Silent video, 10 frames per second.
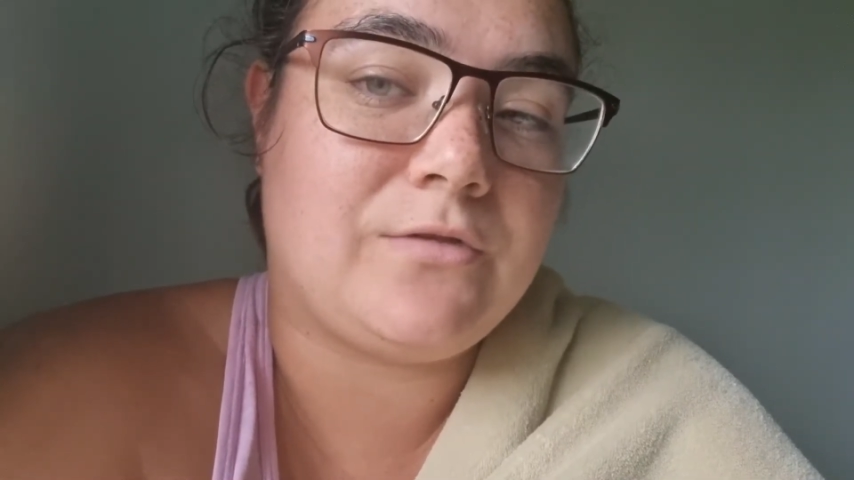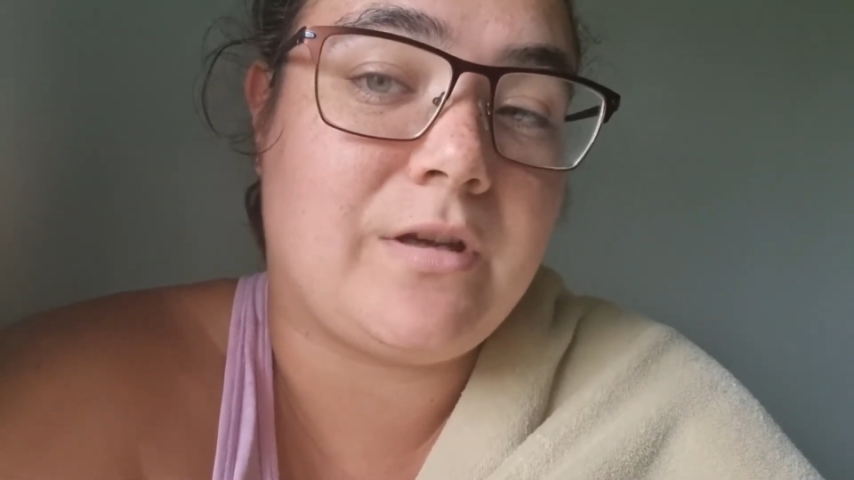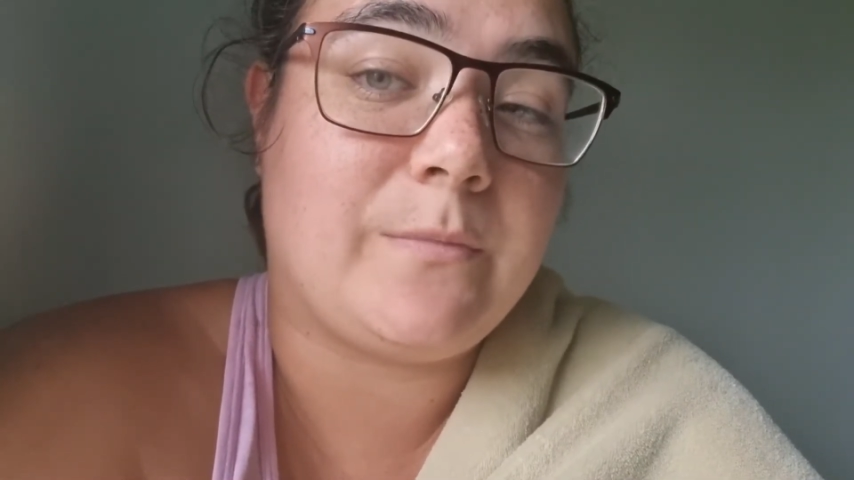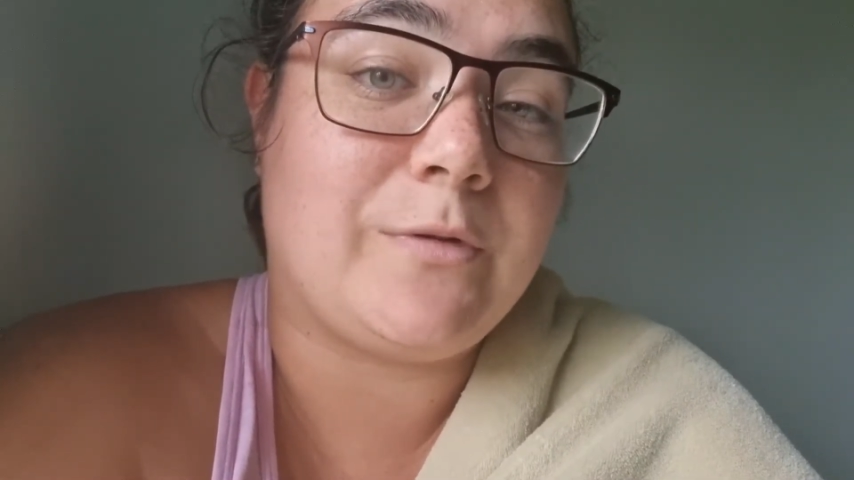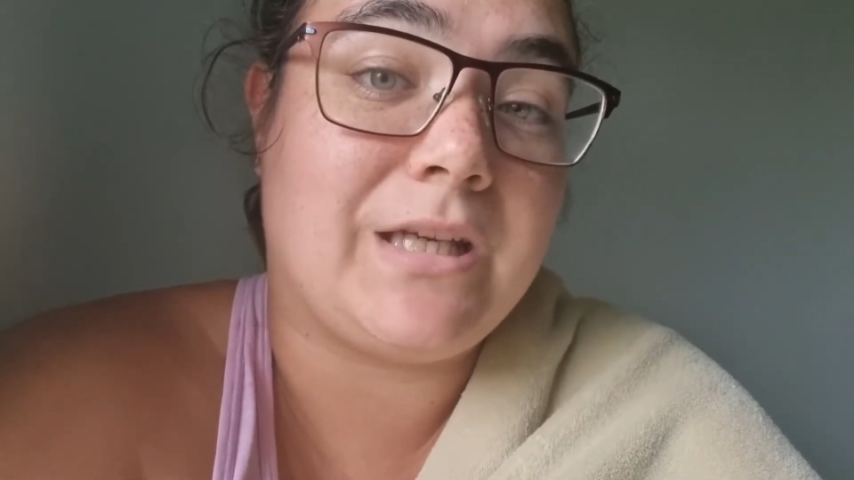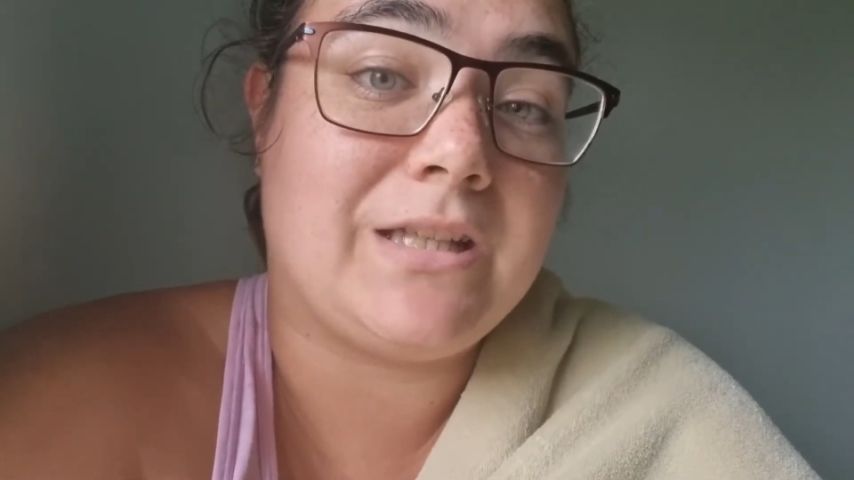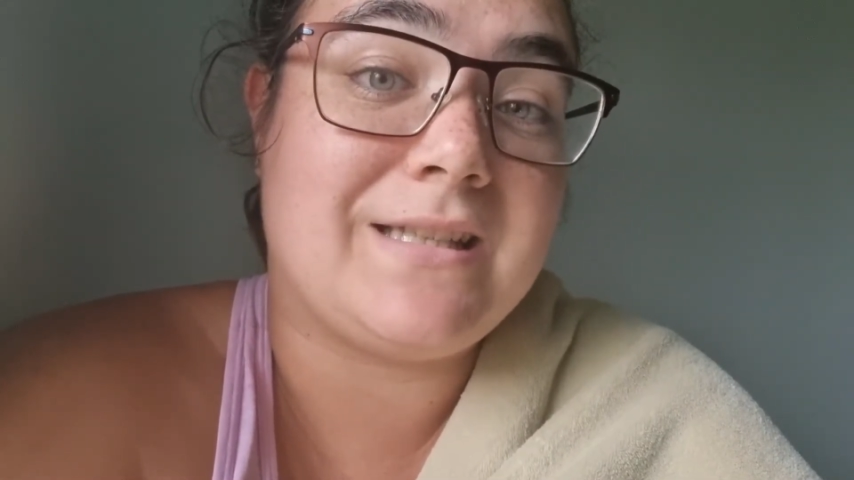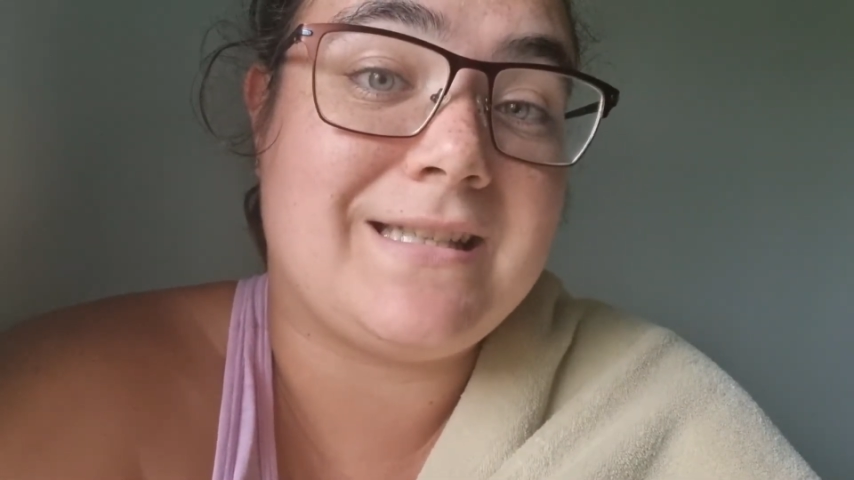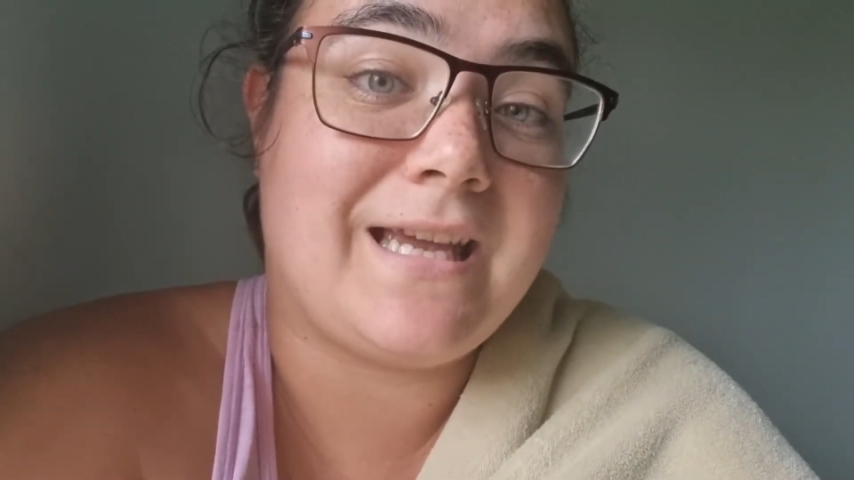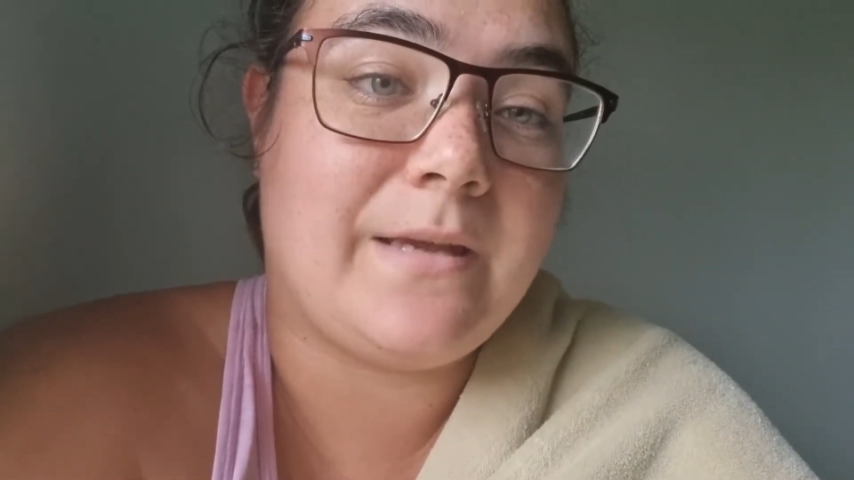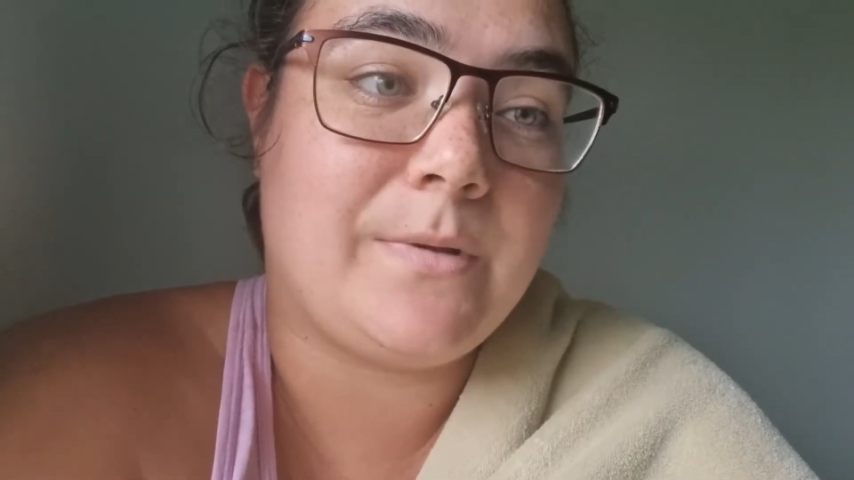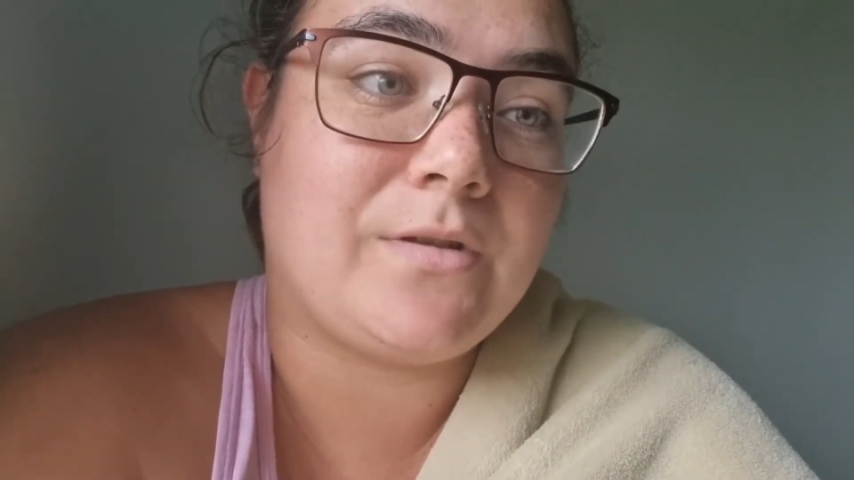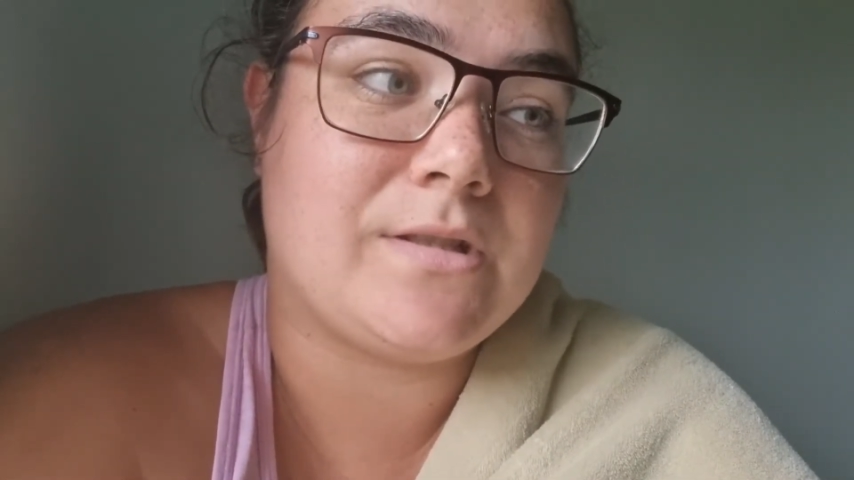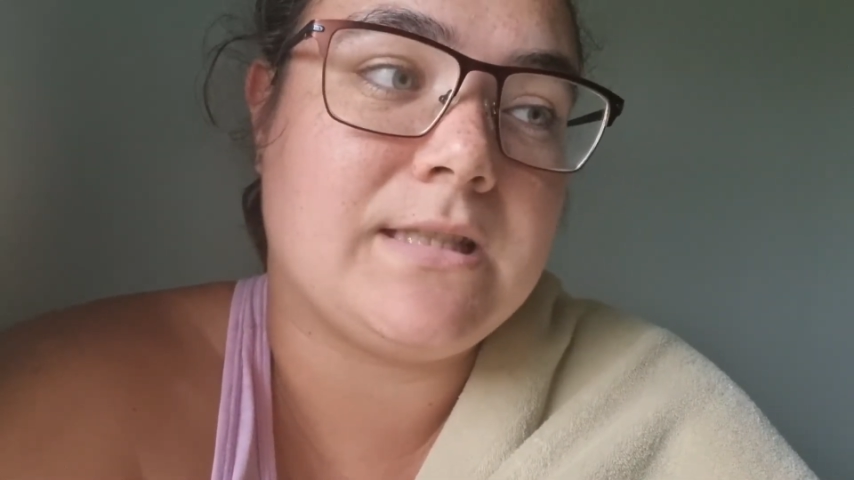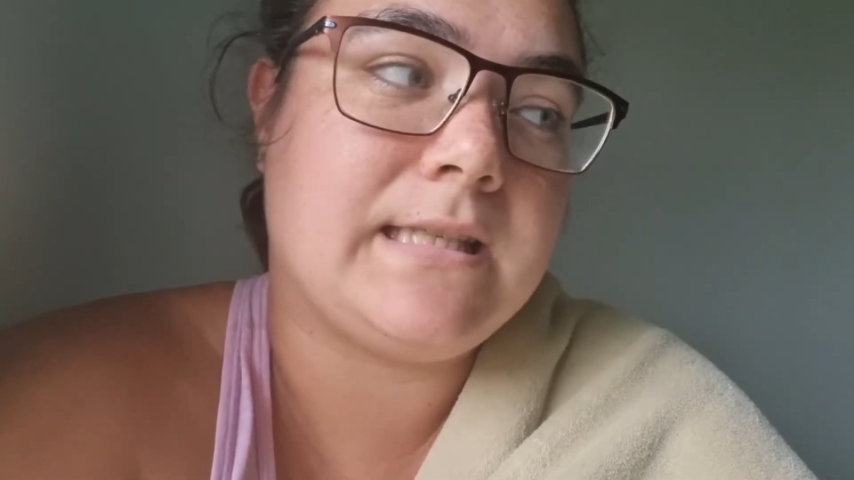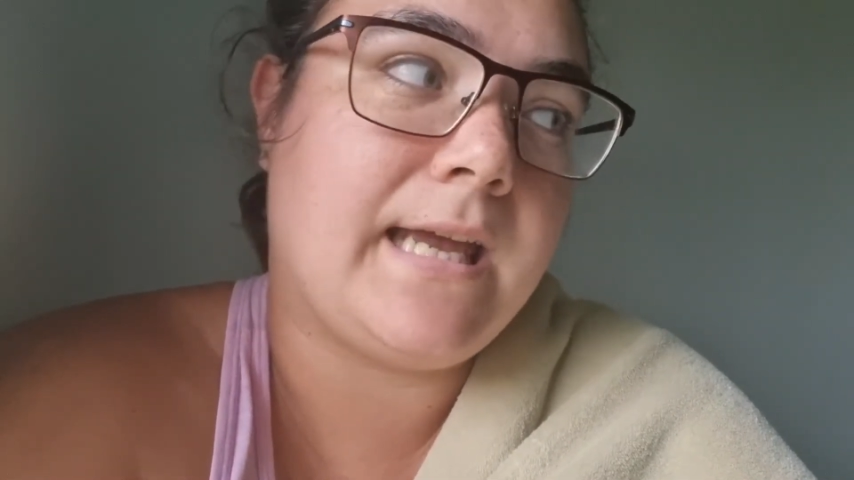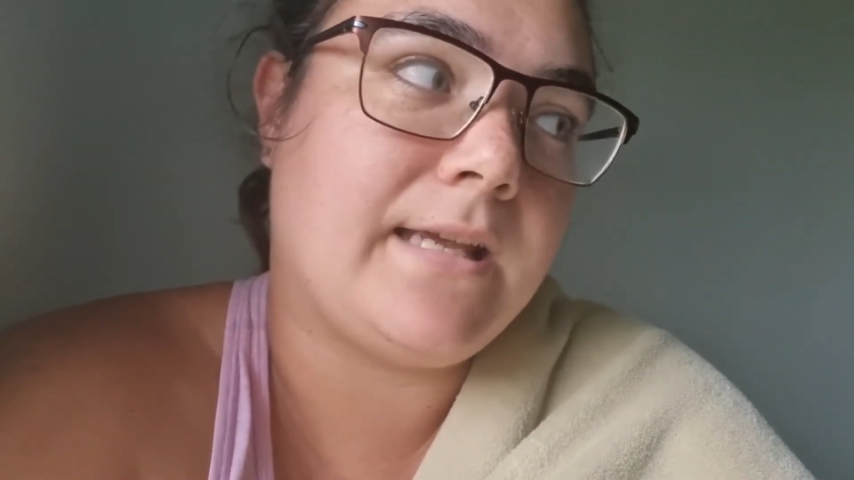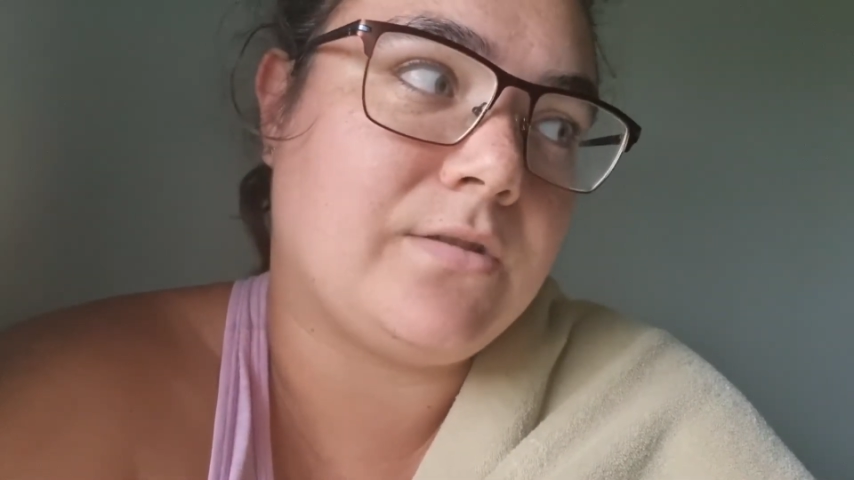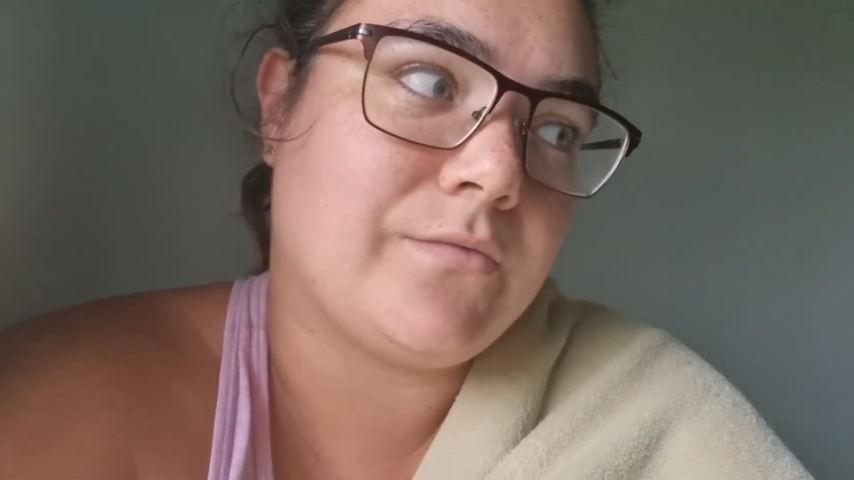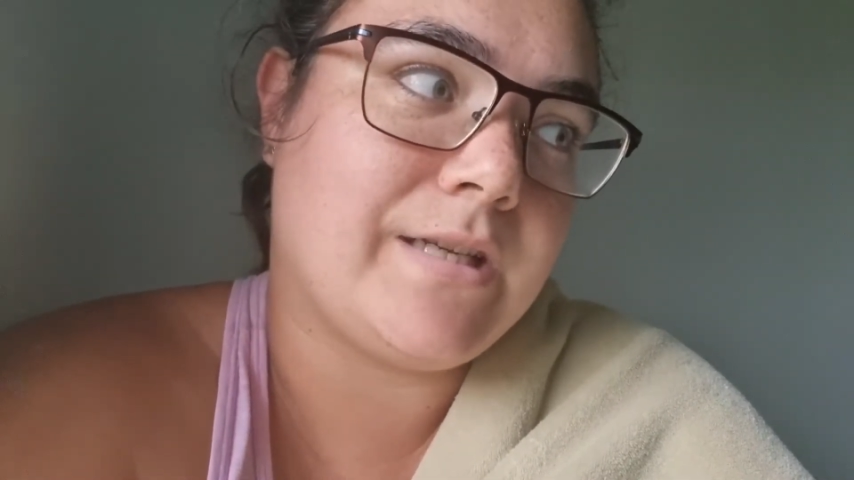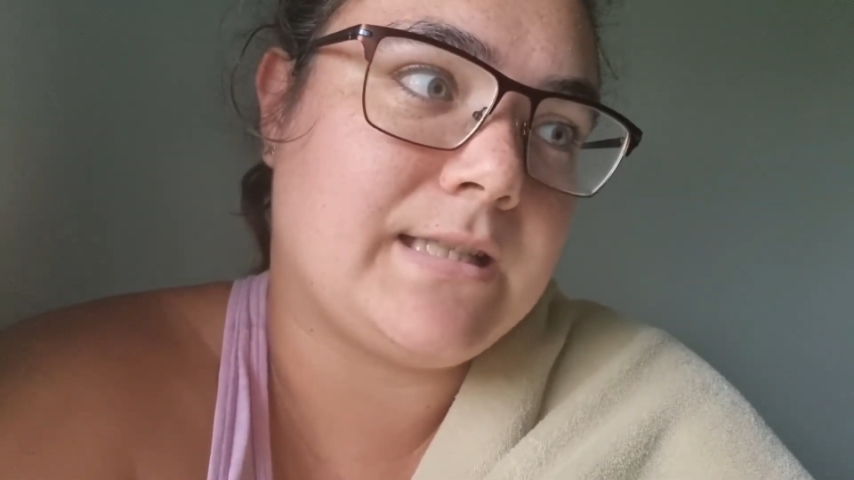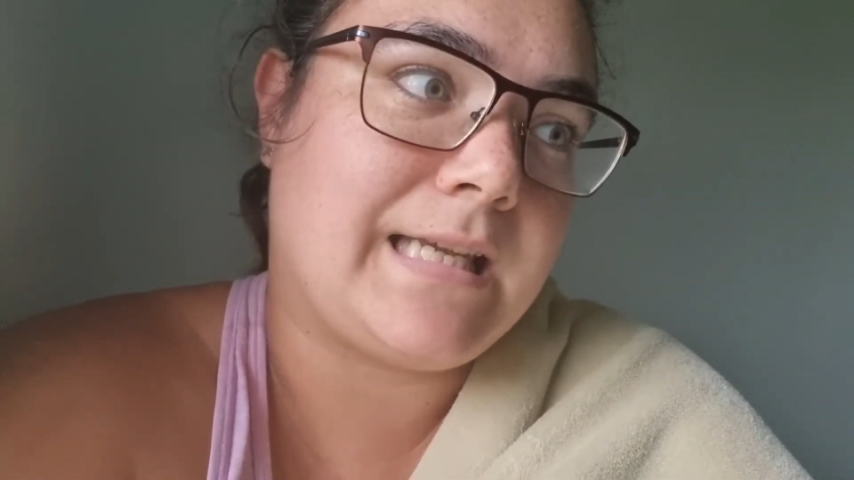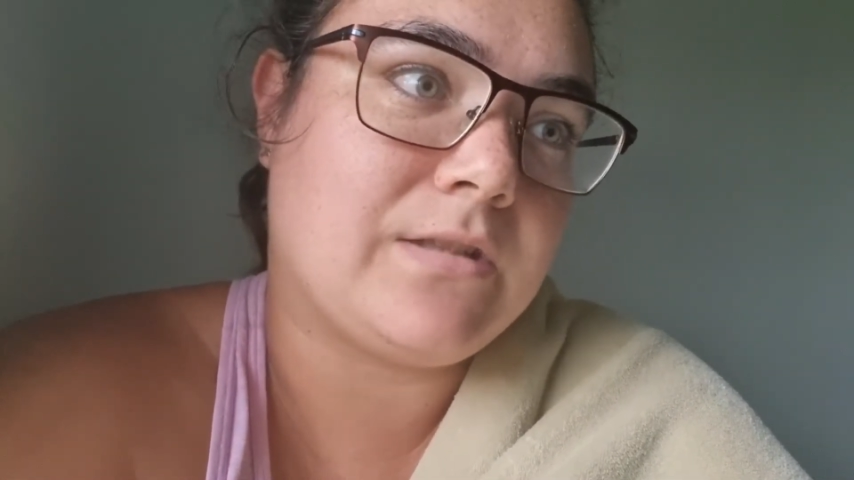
so I'm doing it today because today is the race day.